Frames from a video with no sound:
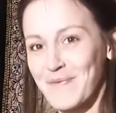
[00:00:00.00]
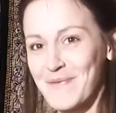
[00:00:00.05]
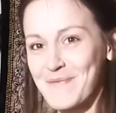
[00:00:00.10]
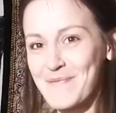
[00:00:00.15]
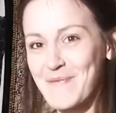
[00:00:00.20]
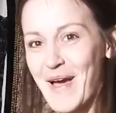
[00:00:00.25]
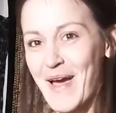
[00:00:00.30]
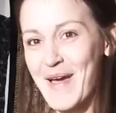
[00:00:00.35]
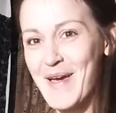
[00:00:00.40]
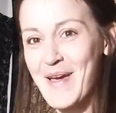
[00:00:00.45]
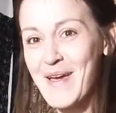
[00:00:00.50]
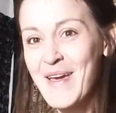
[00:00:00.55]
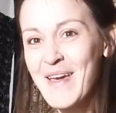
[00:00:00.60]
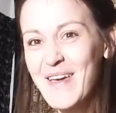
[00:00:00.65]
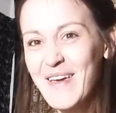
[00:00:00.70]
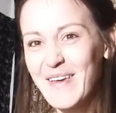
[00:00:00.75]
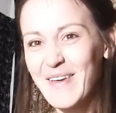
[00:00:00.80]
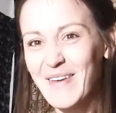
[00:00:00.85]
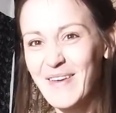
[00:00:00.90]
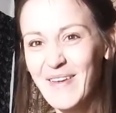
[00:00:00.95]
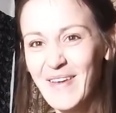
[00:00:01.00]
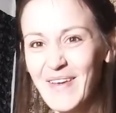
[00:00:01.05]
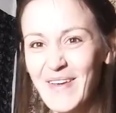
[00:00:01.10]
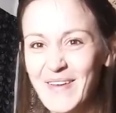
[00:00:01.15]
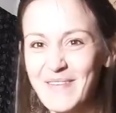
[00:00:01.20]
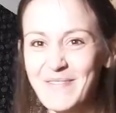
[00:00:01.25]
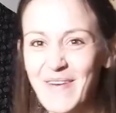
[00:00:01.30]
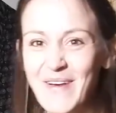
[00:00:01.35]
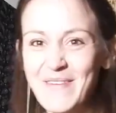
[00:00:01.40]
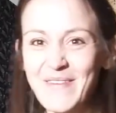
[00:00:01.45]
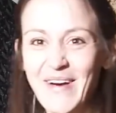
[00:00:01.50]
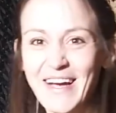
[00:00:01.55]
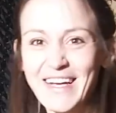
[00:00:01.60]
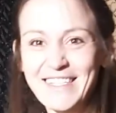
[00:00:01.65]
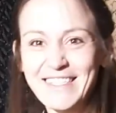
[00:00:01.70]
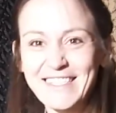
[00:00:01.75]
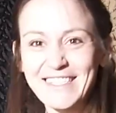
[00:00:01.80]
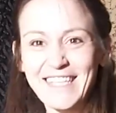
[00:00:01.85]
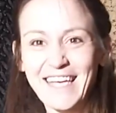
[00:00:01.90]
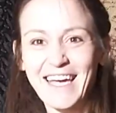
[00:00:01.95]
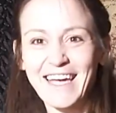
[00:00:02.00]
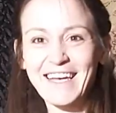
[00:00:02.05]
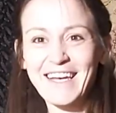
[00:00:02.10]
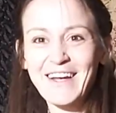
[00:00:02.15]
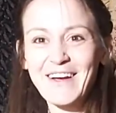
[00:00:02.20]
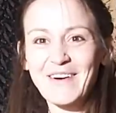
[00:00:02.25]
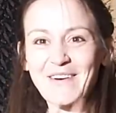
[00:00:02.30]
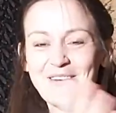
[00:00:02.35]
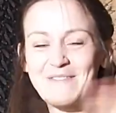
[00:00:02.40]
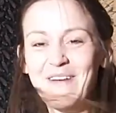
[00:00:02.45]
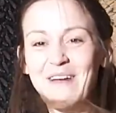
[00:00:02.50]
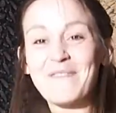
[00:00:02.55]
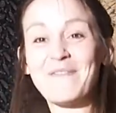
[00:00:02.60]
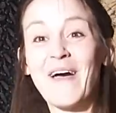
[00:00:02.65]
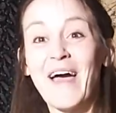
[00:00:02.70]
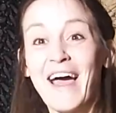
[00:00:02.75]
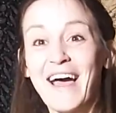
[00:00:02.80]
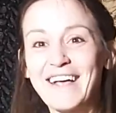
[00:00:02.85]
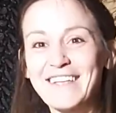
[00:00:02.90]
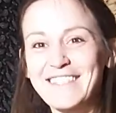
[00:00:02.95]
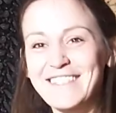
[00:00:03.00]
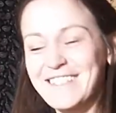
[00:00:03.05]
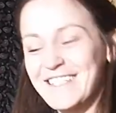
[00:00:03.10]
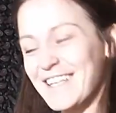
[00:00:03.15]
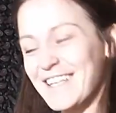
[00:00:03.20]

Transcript: my mindset or my past.